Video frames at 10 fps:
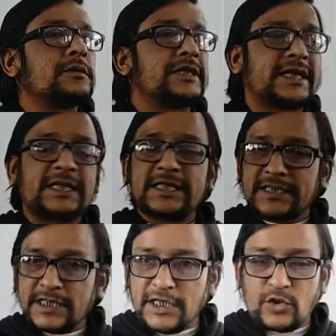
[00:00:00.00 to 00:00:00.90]
there
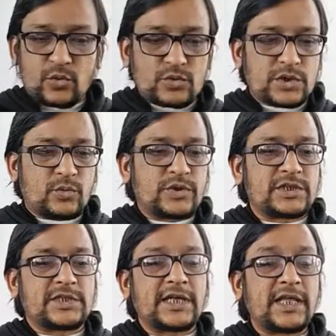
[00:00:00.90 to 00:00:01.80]
is an use
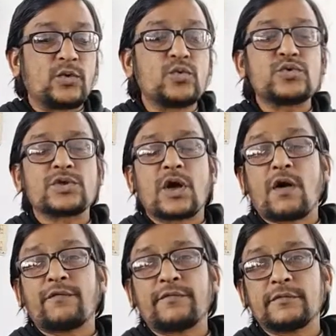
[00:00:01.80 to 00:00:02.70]
which is the use
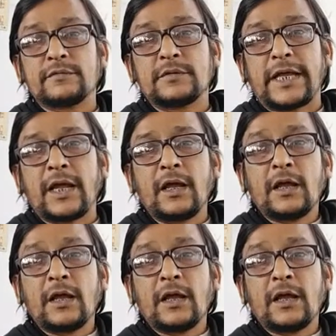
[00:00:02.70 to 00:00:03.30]
of a